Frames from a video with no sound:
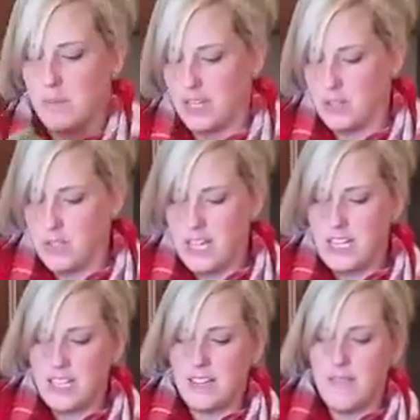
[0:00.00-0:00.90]
because you see
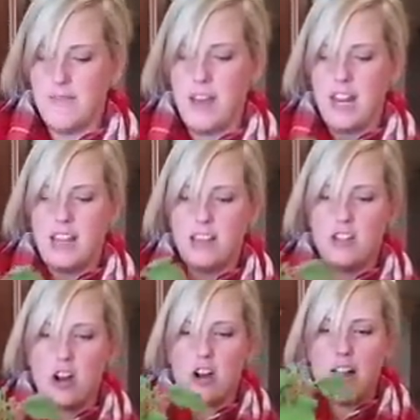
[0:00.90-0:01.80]
it doesn't fit in the
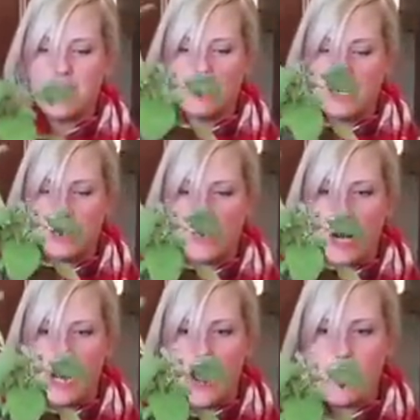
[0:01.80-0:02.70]
jar as it is
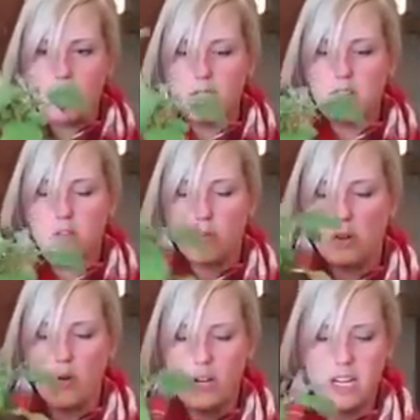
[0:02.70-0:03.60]
right now. So we're
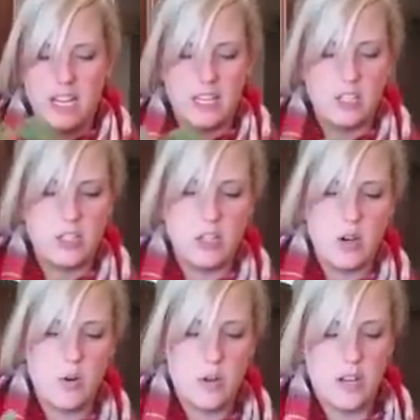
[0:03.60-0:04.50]
going to need to
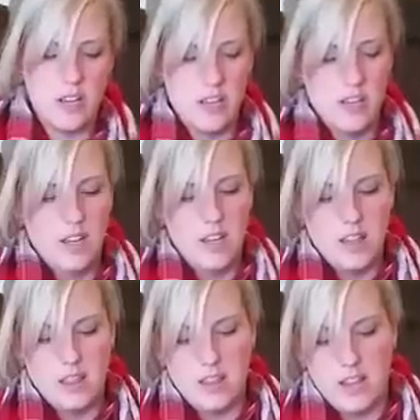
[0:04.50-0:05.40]
soak,
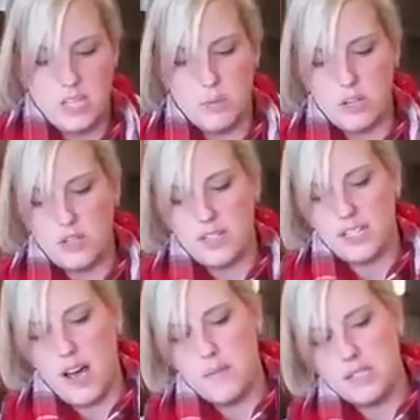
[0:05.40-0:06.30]
especially if
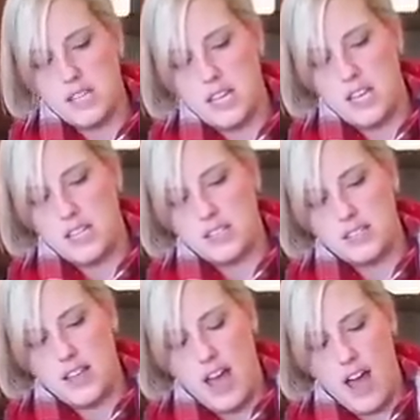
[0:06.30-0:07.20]
it comes in
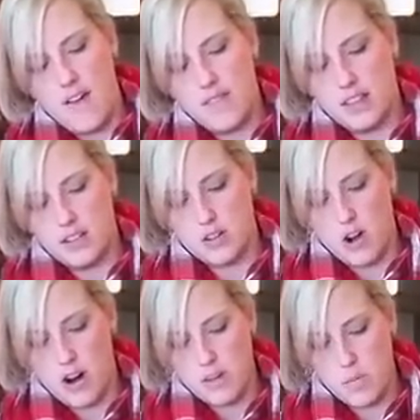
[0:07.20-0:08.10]
these that have the little
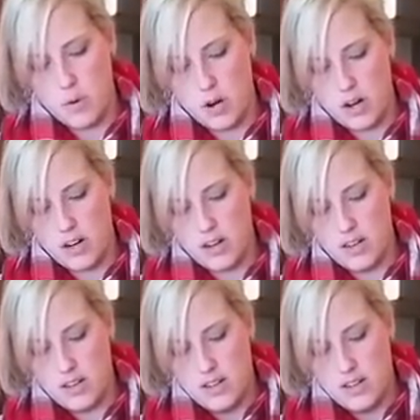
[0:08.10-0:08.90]
cardboard